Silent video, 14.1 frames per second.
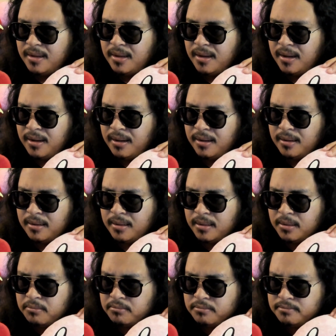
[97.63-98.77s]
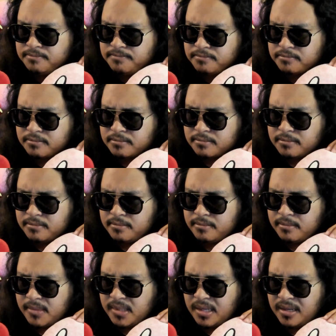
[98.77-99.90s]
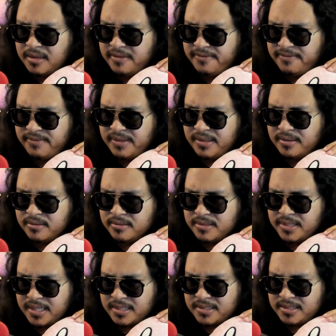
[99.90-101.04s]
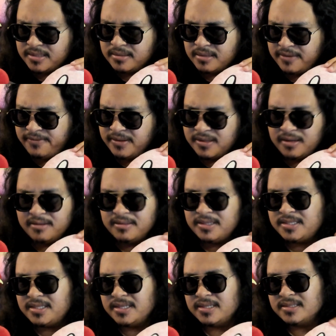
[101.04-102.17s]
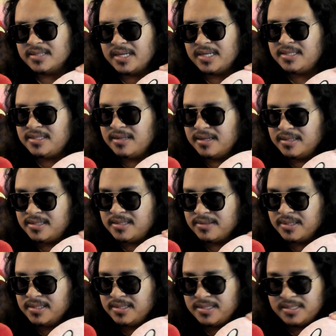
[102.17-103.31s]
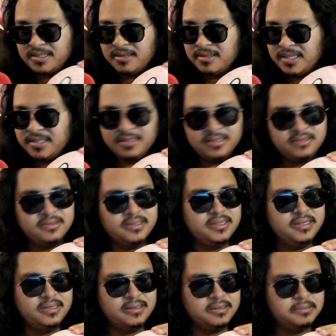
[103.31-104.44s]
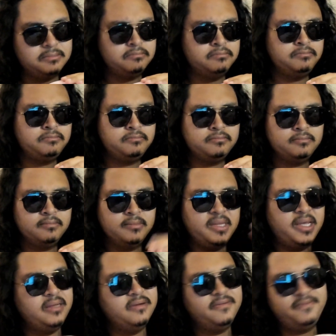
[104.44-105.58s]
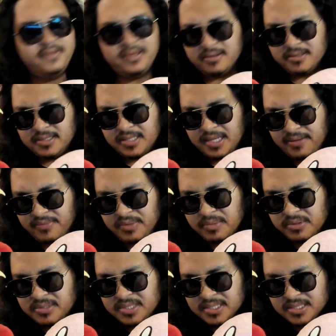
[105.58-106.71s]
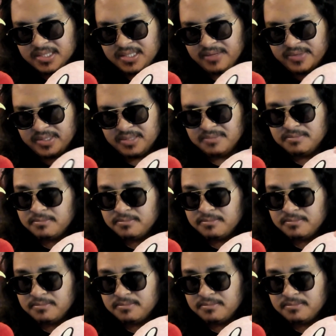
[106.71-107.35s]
I feel texture. I feel all these things. That is touch, right? Just all that touch right there. And your fingers have the most sensitivity.